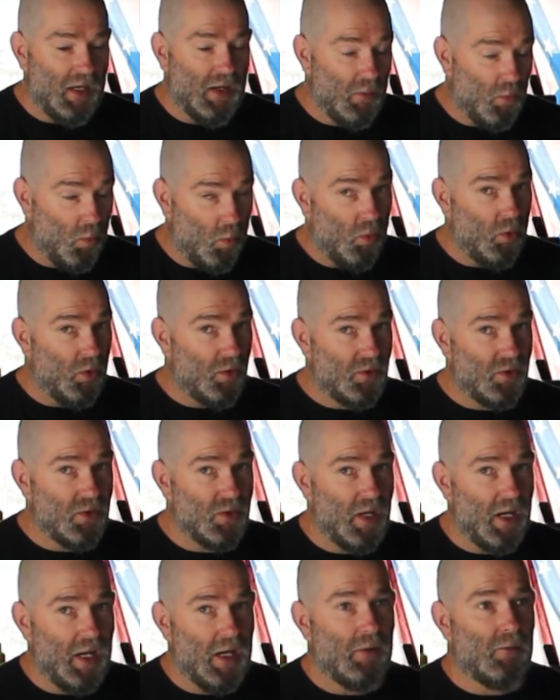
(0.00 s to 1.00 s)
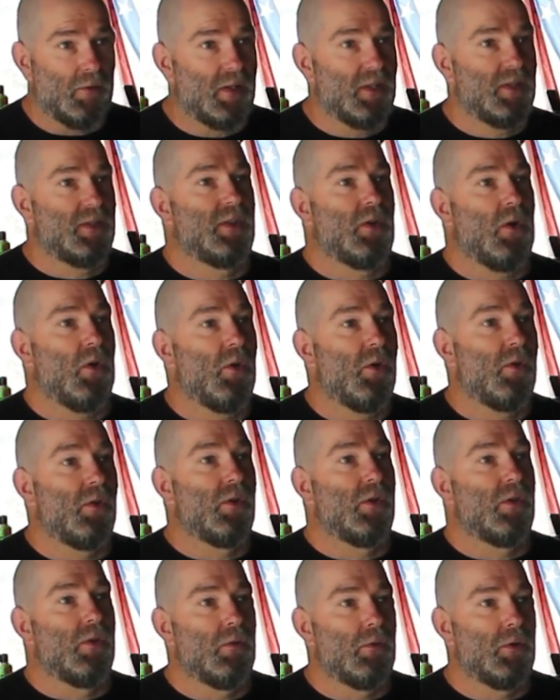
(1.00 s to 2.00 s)
and warranted and registered
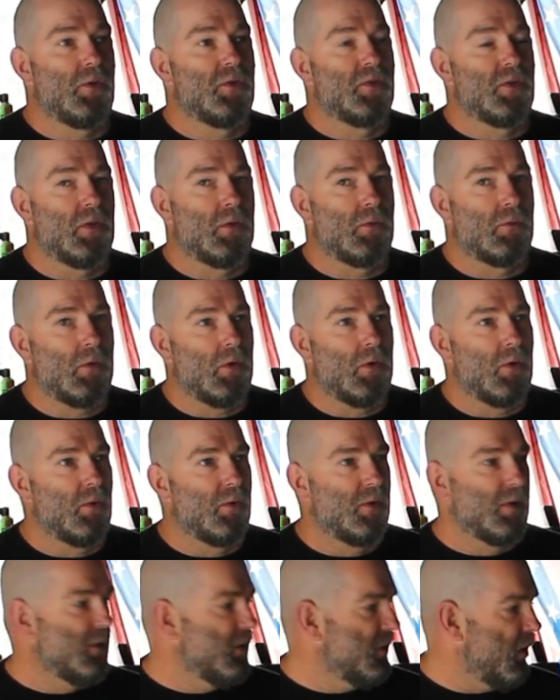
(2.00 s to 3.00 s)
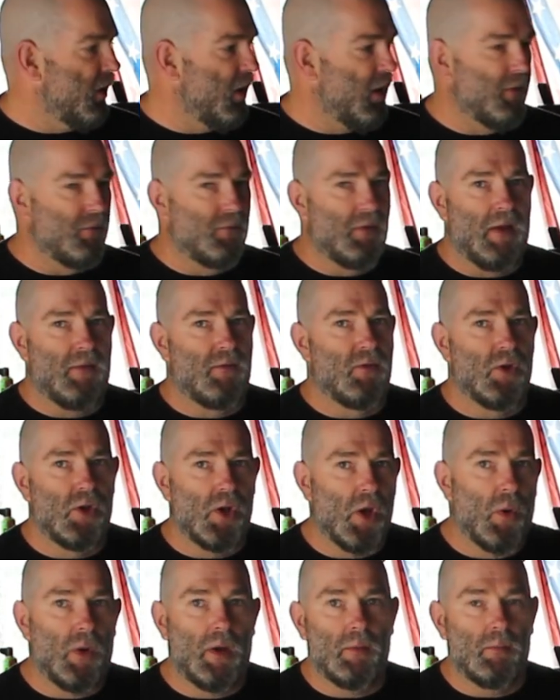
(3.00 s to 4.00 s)
on New Zealand road, I've had
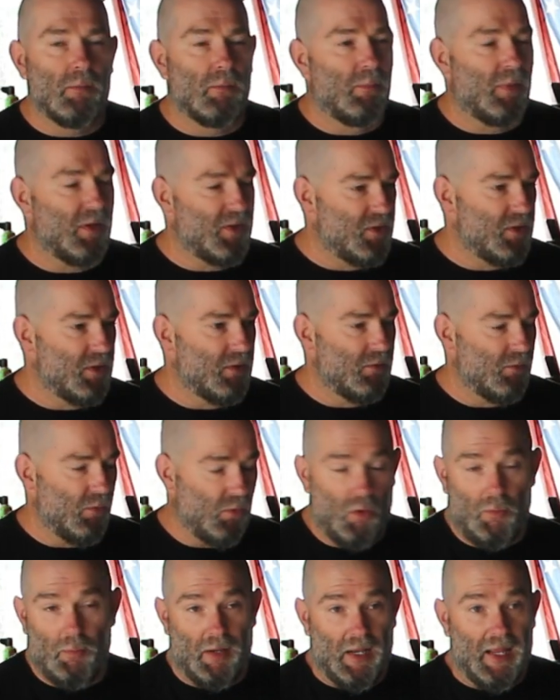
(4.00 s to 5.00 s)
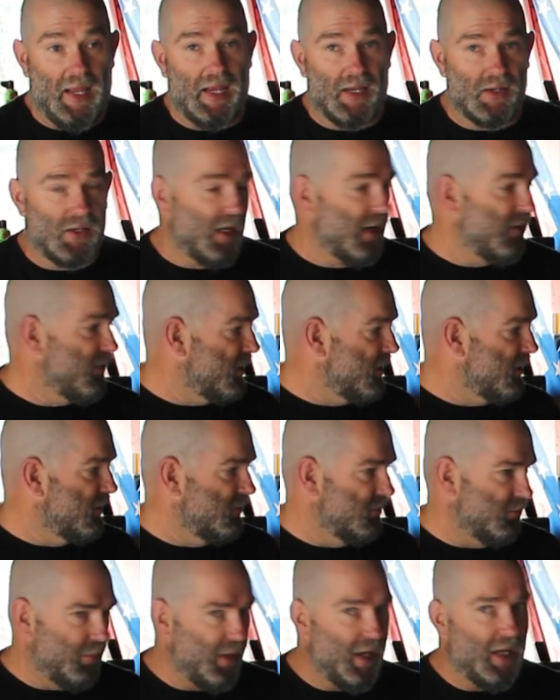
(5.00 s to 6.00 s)
no ambition or no plan to have it
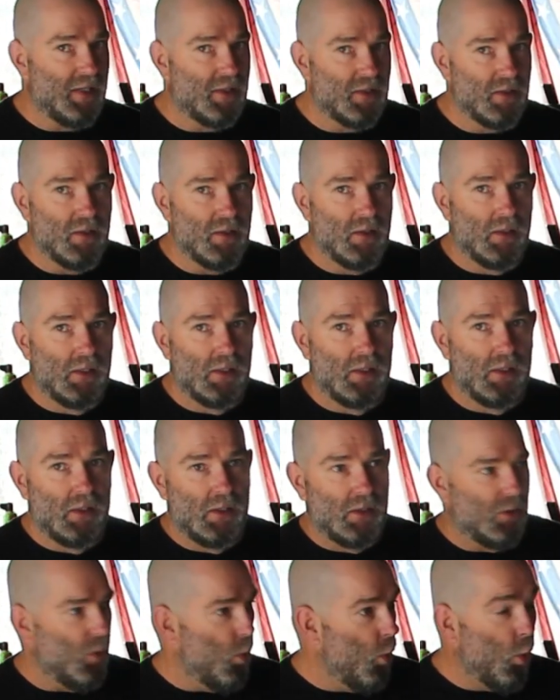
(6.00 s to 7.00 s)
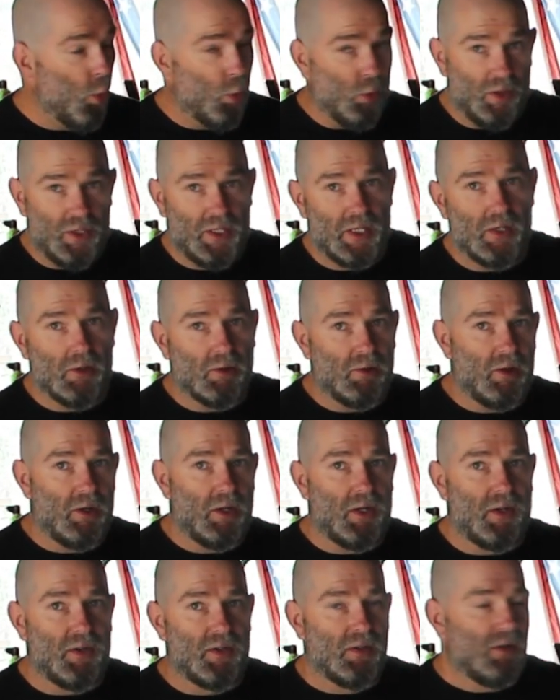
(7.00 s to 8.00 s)
painted or interior in
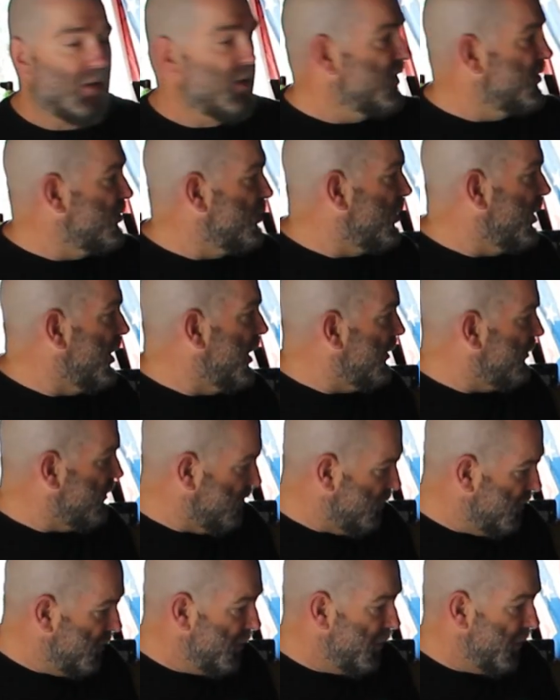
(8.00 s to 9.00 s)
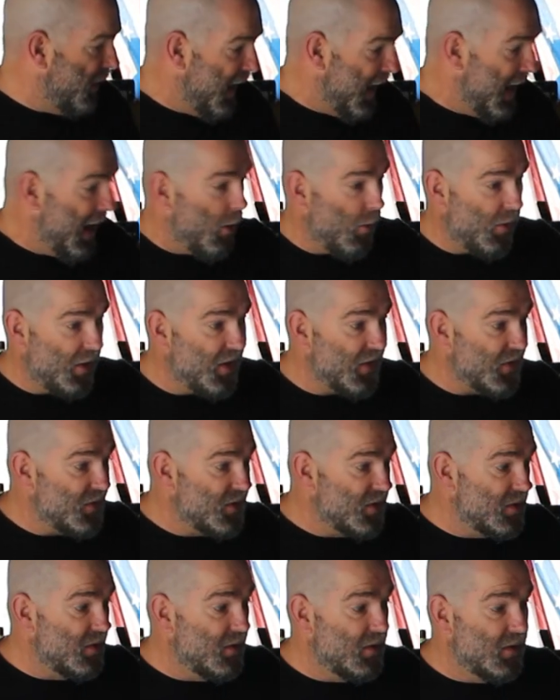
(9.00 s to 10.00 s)
it. I just want to have it how it
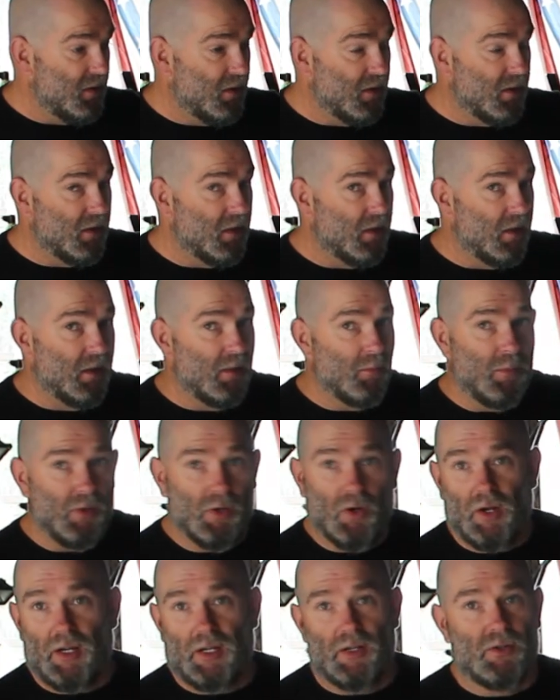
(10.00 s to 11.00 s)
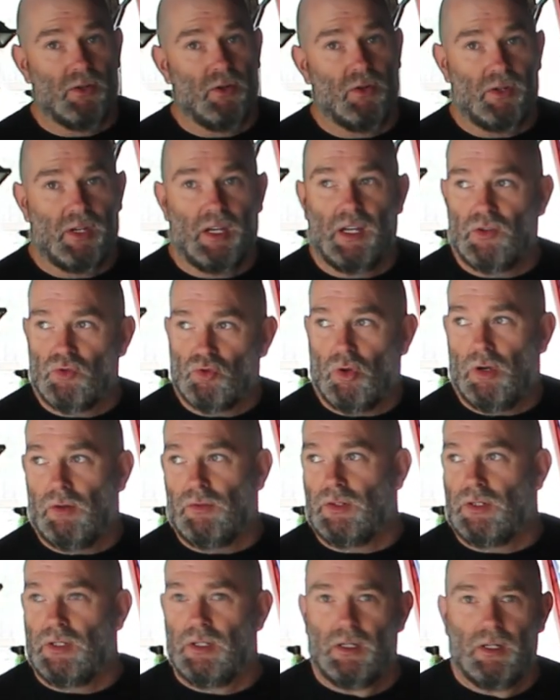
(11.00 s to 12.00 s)
is, but I can turn key and drive
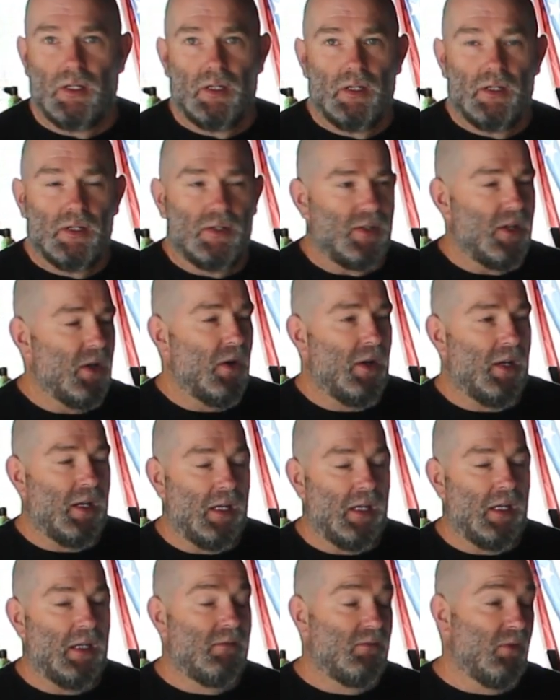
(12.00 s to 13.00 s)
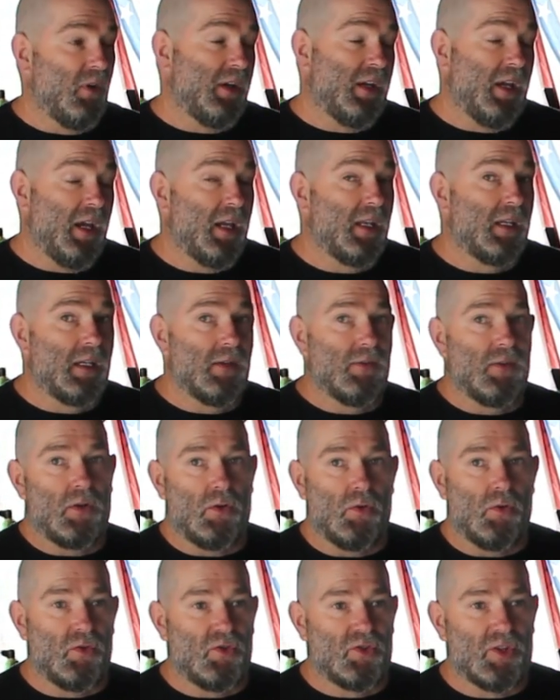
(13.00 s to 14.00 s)
it. Then I can give it a
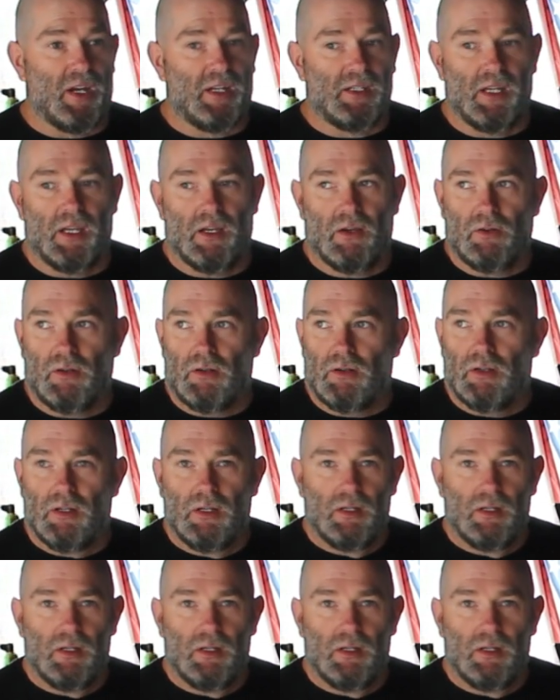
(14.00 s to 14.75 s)
good shakedown and